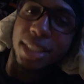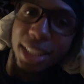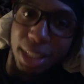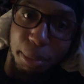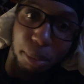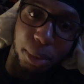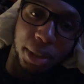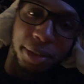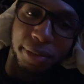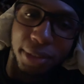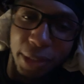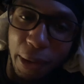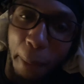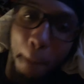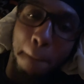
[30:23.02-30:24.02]
at a
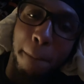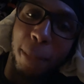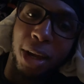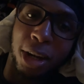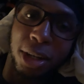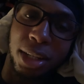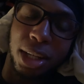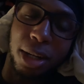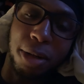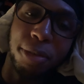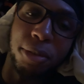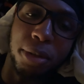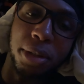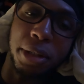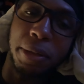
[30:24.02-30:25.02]
briefing at her law
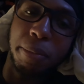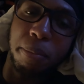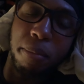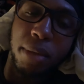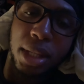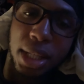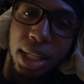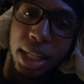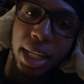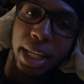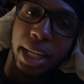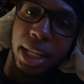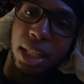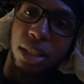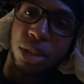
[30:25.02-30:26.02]
firm,
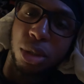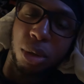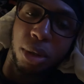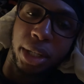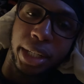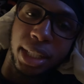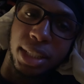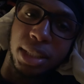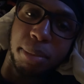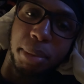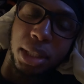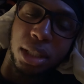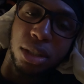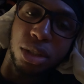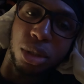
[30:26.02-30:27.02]
and Torian is
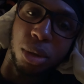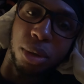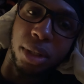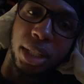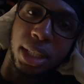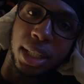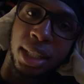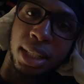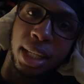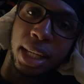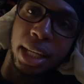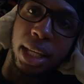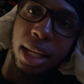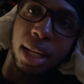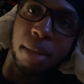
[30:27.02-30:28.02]
being Torian.
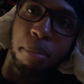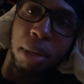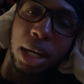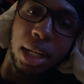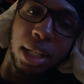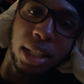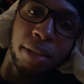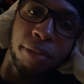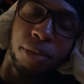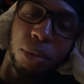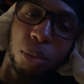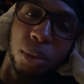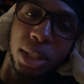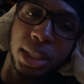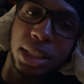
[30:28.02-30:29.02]
And Molly, for
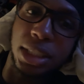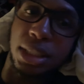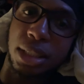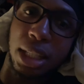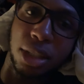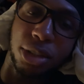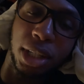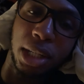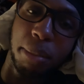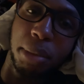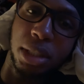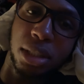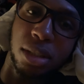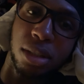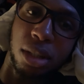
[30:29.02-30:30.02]
one, she's not trying to be the
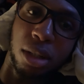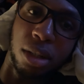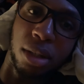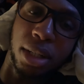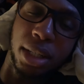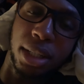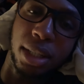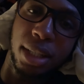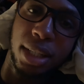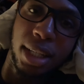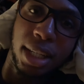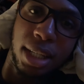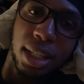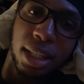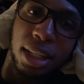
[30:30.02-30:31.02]
star.
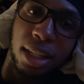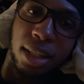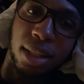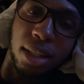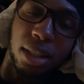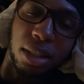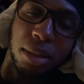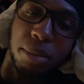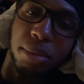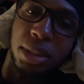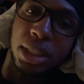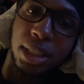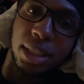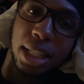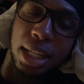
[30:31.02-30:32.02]

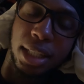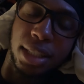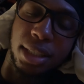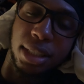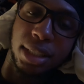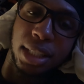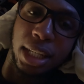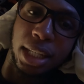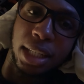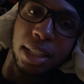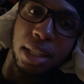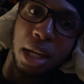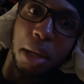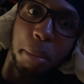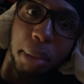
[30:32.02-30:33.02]
She's actually taking
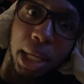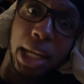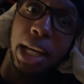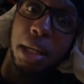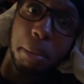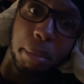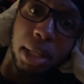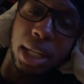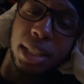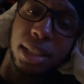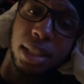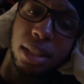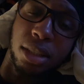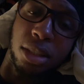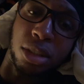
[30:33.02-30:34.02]
a back
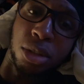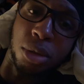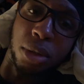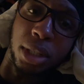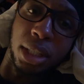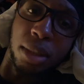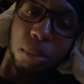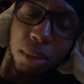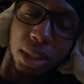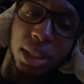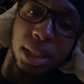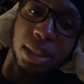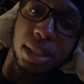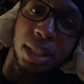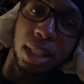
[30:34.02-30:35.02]
seat to Torian, which
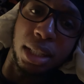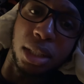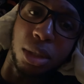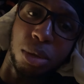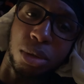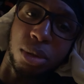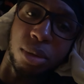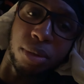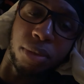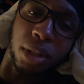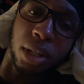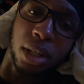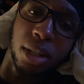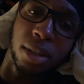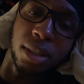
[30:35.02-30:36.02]
is unusual for
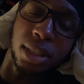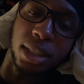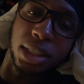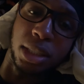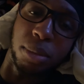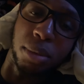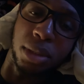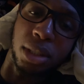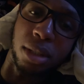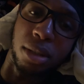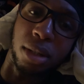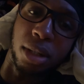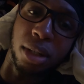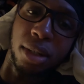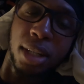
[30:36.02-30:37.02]
her since she was on
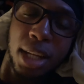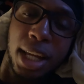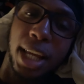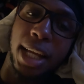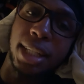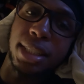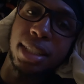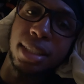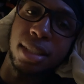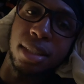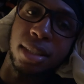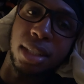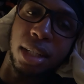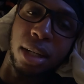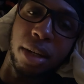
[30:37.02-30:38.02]
her, as Issa
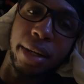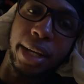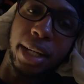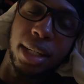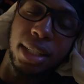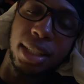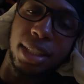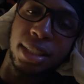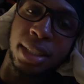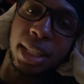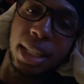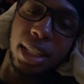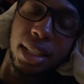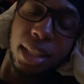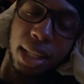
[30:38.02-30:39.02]
said, her Annalise
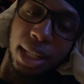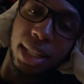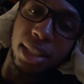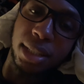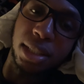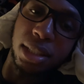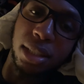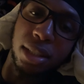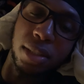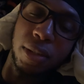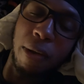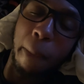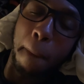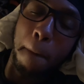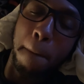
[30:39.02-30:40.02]
Keaton last season.
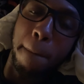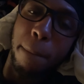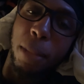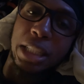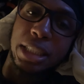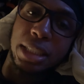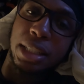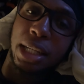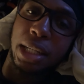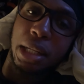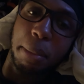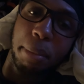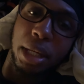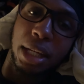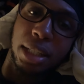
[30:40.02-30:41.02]
She's taking
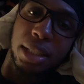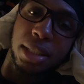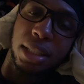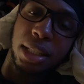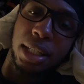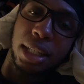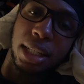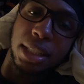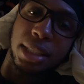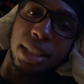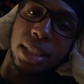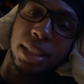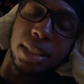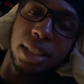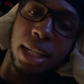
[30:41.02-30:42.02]
a back seat and she
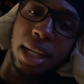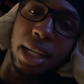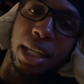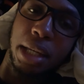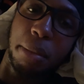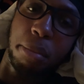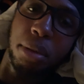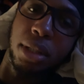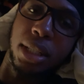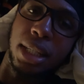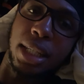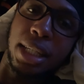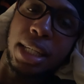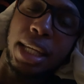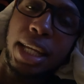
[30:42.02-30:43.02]
is not
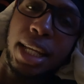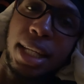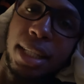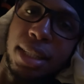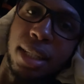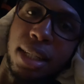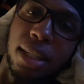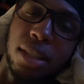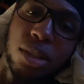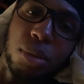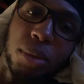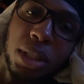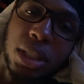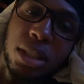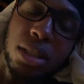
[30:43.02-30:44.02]
inputting anything, to
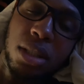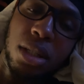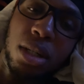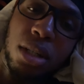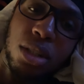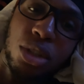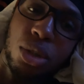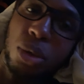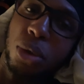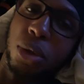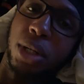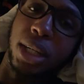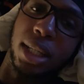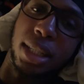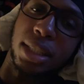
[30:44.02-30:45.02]
which
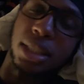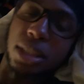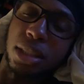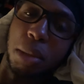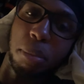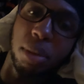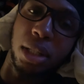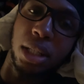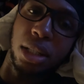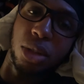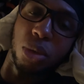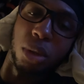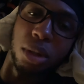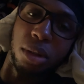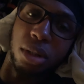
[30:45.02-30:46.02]
Torian is just completely
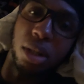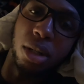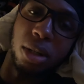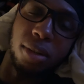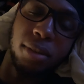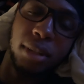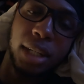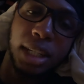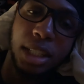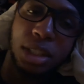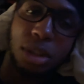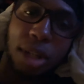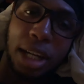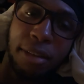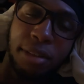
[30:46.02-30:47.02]
thrown off.
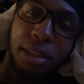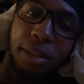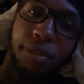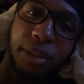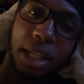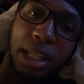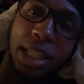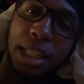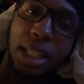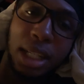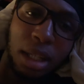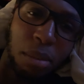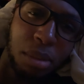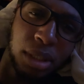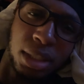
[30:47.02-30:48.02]
So after the fact, he
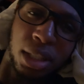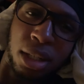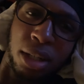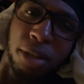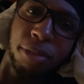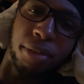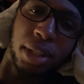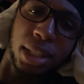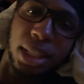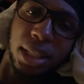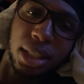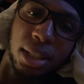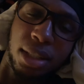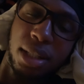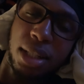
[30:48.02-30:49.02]
comes into her fucking